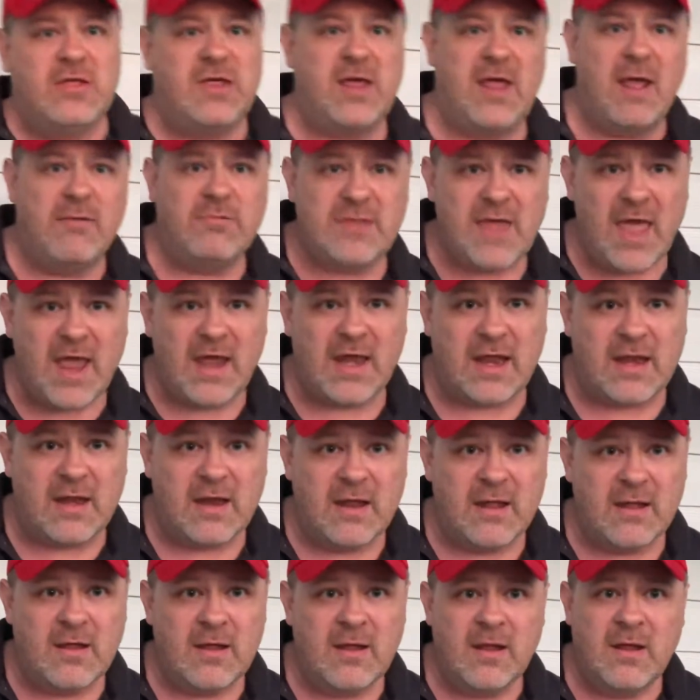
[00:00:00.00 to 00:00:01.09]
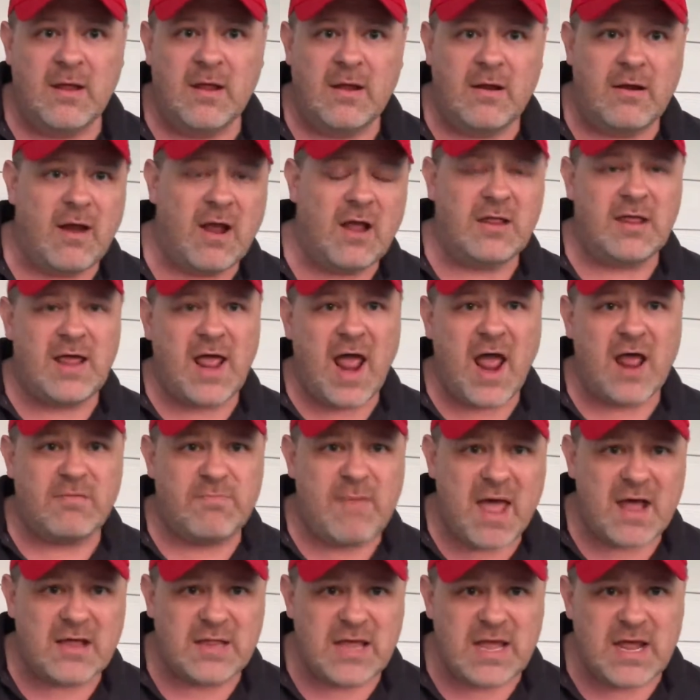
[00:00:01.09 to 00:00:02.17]
She keeps saying it. Crazy-ass
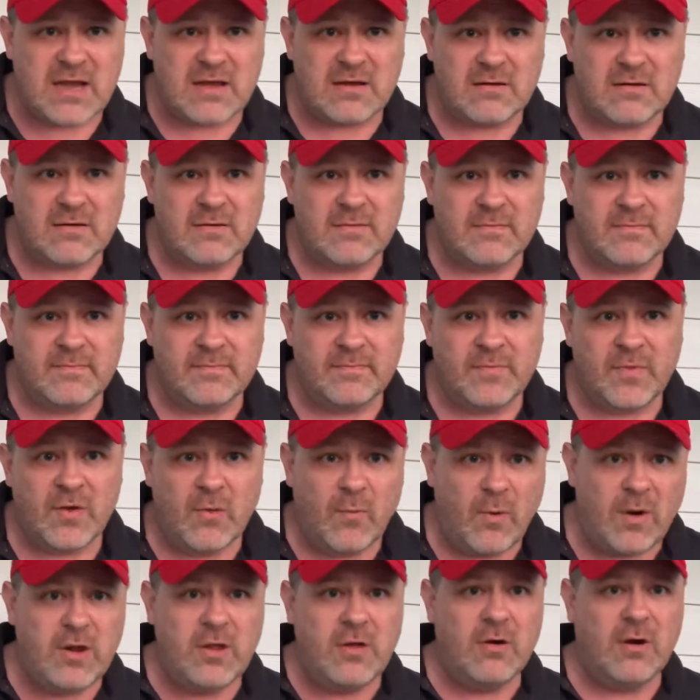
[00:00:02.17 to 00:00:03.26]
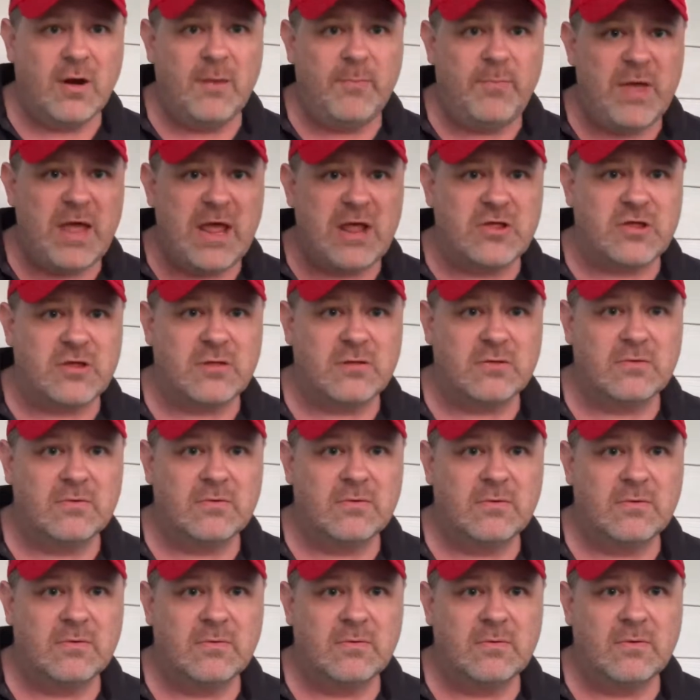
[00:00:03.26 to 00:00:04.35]
Maxine. What are you going to impeach?
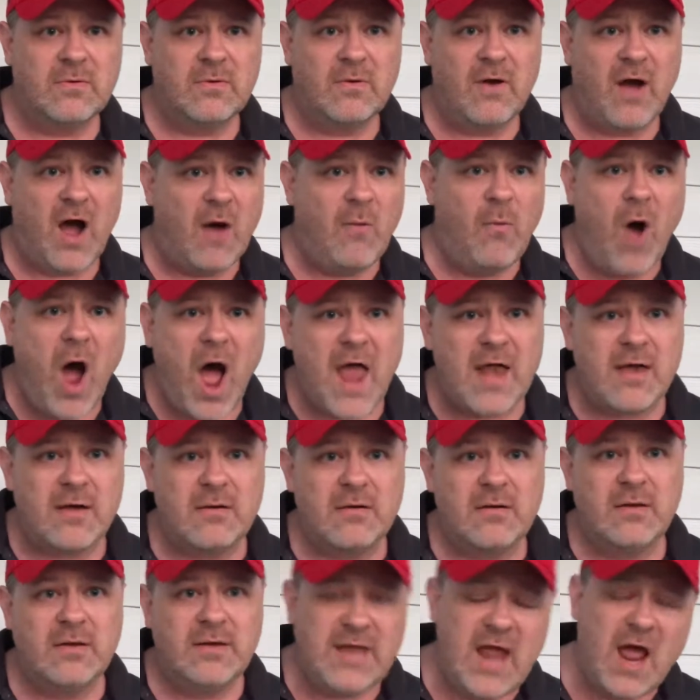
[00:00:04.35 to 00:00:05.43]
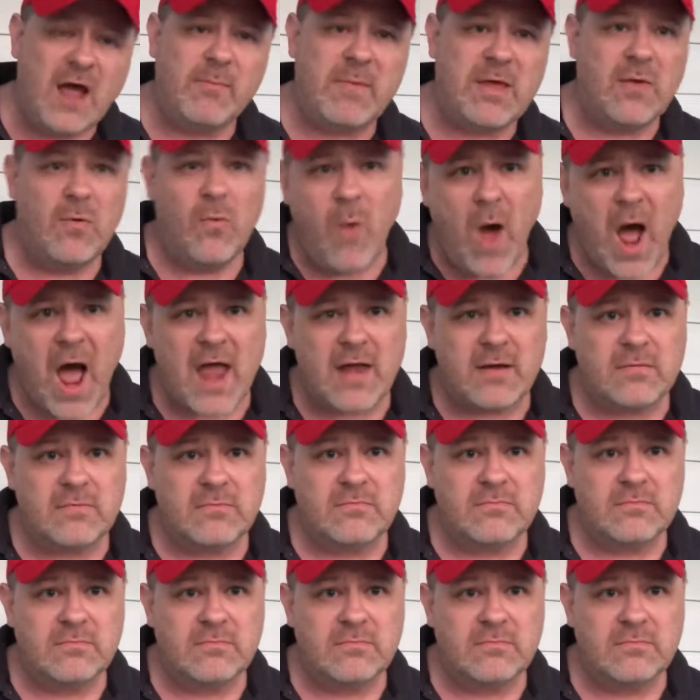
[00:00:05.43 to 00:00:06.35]
On what? Tell me, what?